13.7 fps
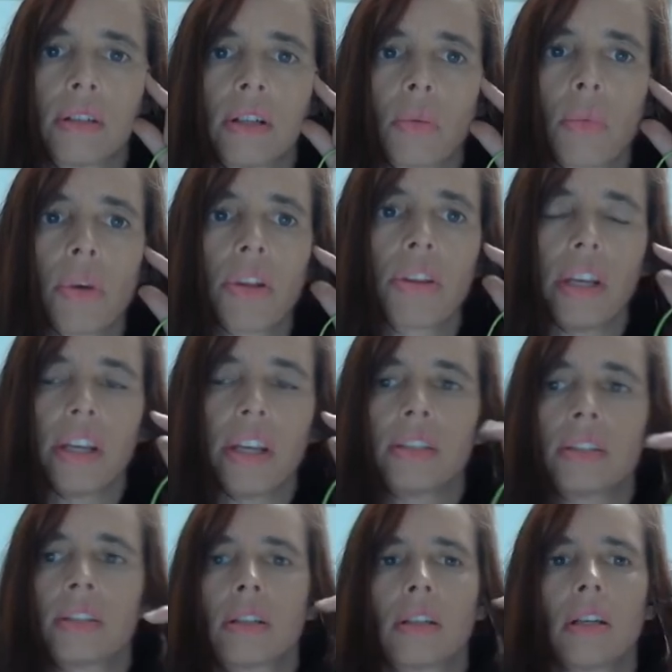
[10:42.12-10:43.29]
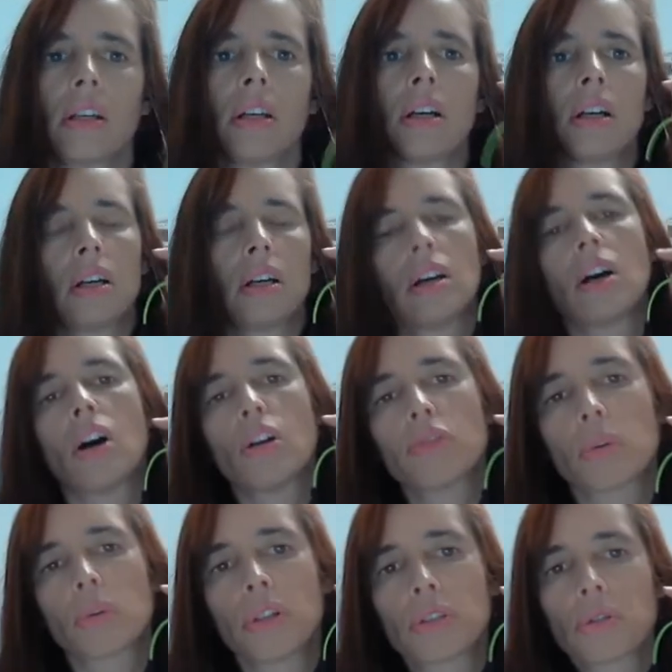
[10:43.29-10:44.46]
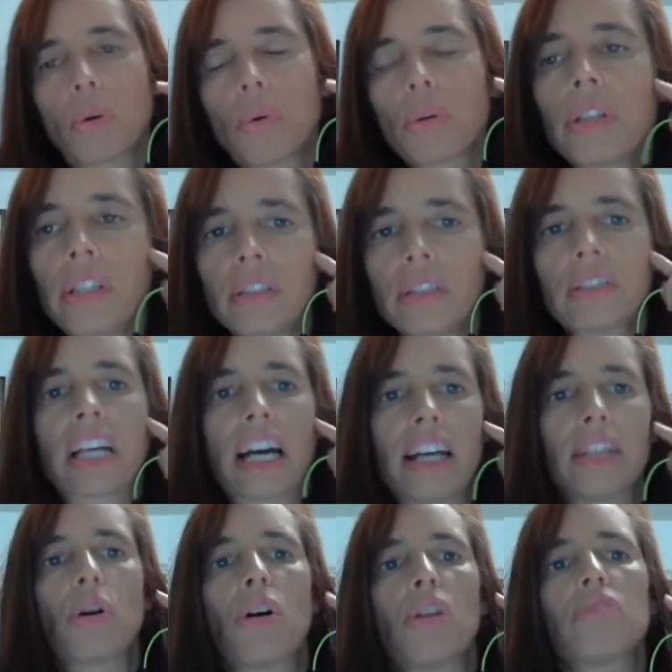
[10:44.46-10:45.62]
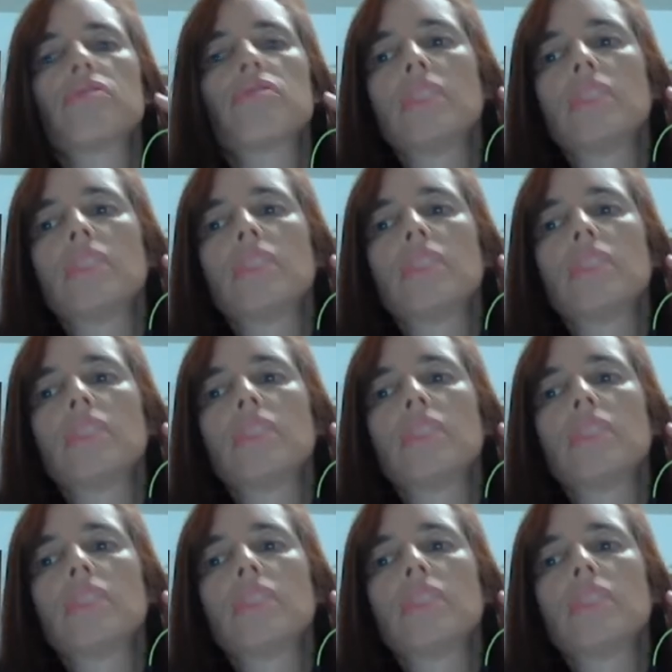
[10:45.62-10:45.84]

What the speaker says: within. Of course, all these kind of,